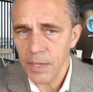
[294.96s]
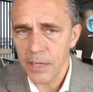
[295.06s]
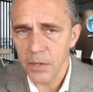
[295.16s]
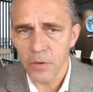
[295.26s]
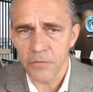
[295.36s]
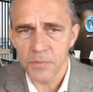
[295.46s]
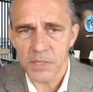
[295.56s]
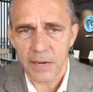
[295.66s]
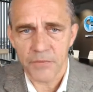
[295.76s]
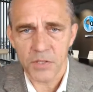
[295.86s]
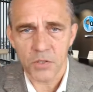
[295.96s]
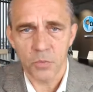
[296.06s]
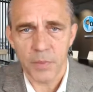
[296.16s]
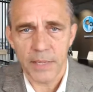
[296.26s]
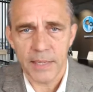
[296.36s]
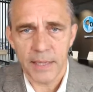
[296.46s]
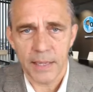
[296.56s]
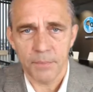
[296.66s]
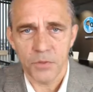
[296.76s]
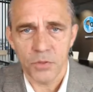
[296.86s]
Anywhere from San Francisco Bay
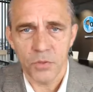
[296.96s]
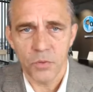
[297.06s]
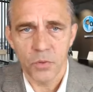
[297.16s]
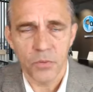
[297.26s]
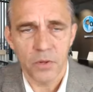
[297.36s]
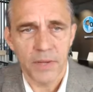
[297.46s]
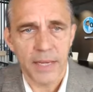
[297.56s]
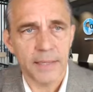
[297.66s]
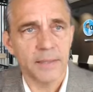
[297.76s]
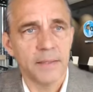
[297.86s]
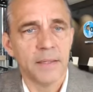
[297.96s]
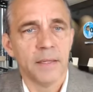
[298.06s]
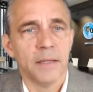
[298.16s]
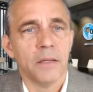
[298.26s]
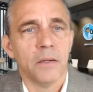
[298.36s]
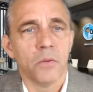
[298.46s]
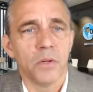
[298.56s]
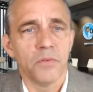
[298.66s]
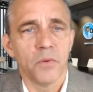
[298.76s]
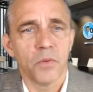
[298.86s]
up to Northern Nevada
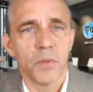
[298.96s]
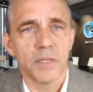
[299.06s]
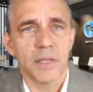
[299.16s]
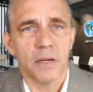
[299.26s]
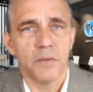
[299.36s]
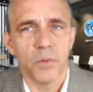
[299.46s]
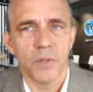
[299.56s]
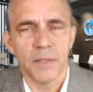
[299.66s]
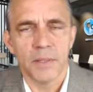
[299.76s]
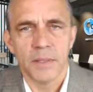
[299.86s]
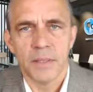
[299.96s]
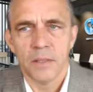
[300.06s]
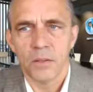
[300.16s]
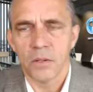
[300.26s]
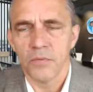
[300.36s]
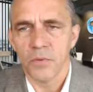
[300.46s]
or even Northwest California, looking